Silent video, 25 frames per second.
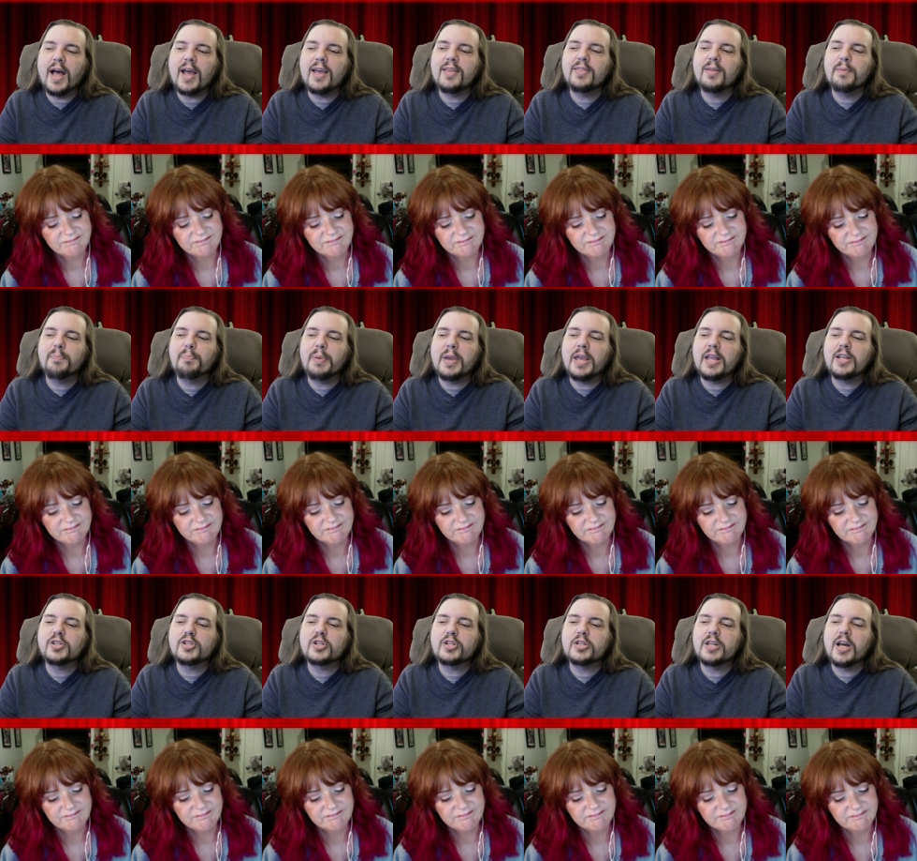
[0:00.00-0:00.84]

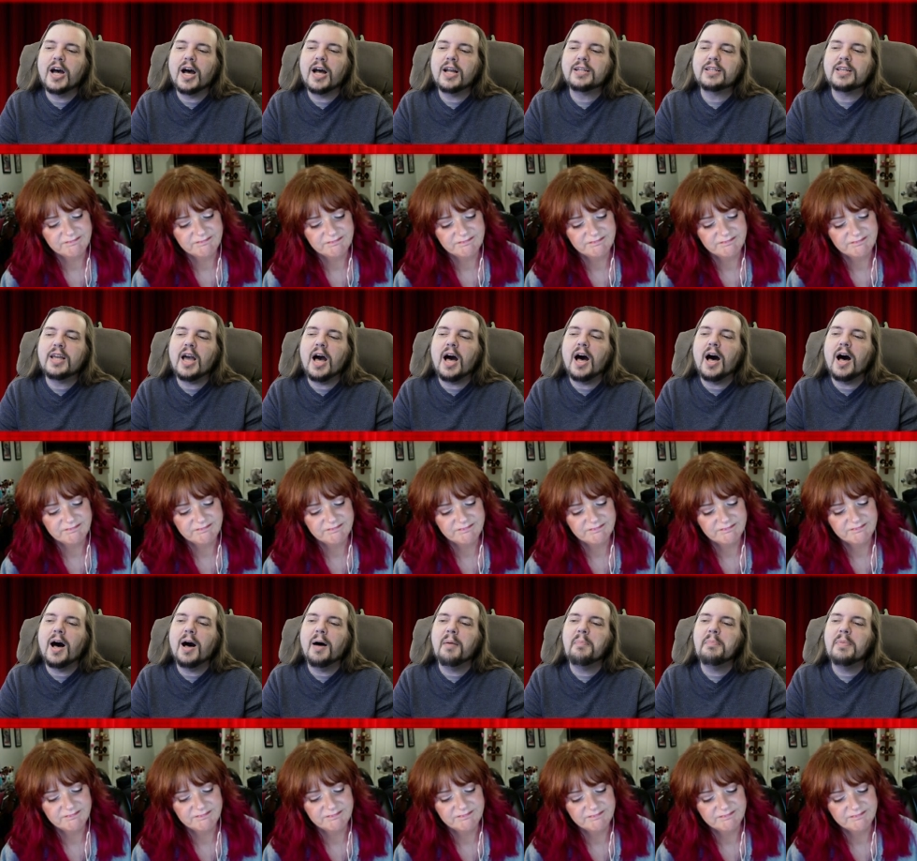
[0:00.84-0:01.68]

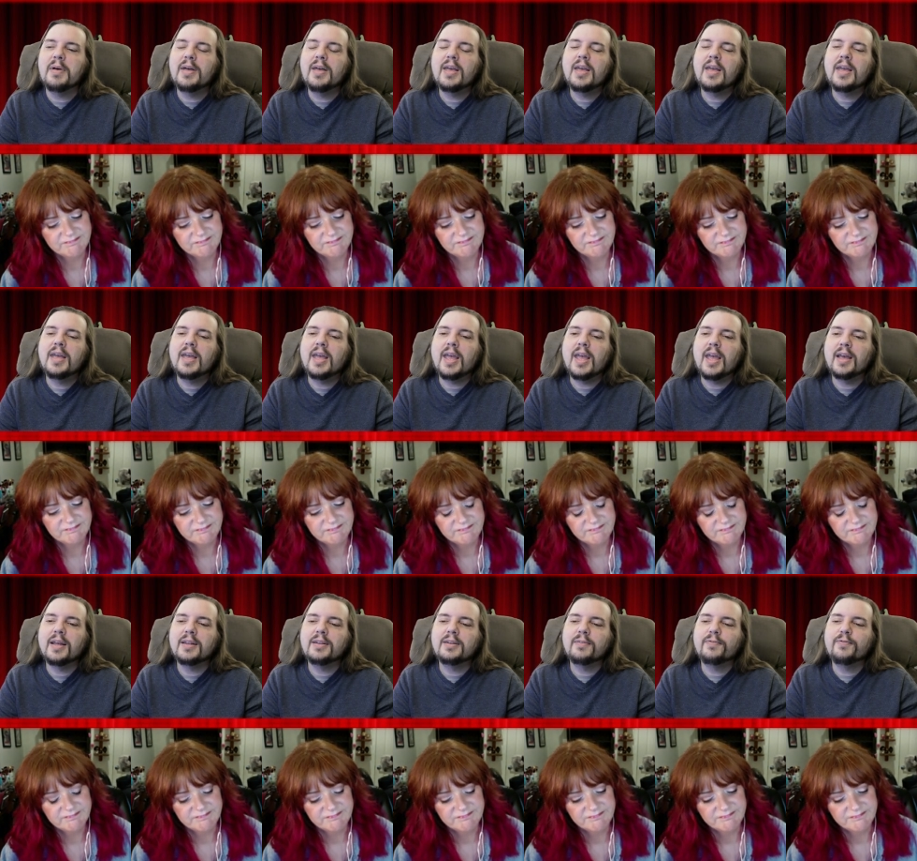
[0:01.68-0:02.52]
Speaker 1: flythebeach.com,
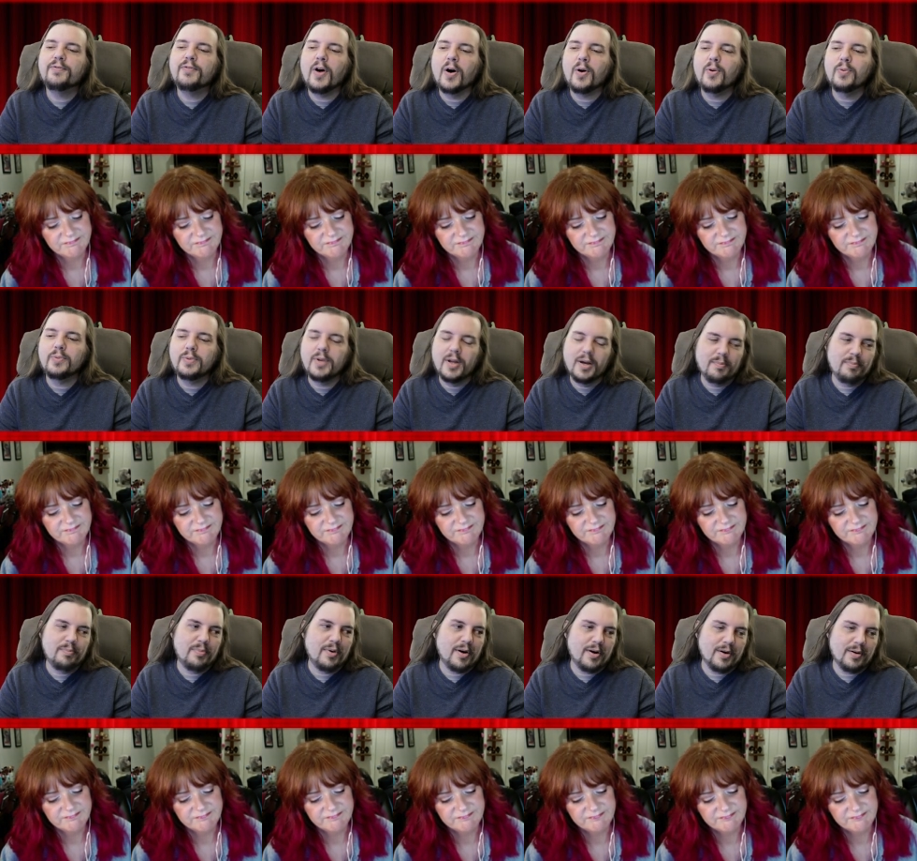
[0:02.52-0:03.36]
and a
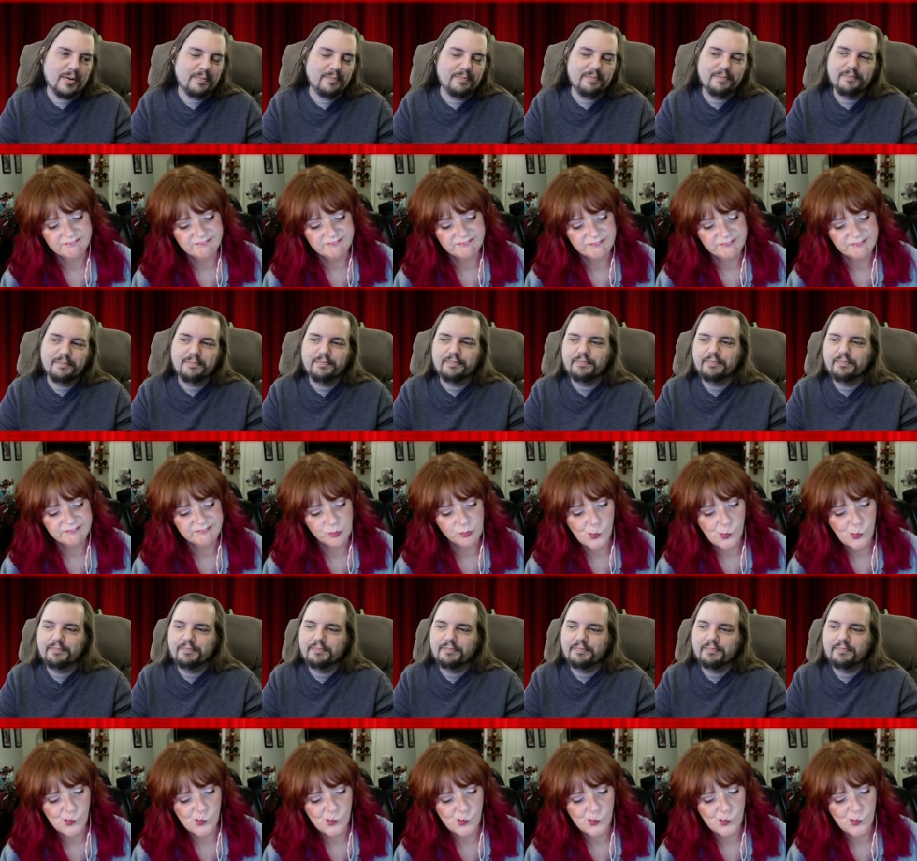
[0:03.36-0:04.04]
phone number.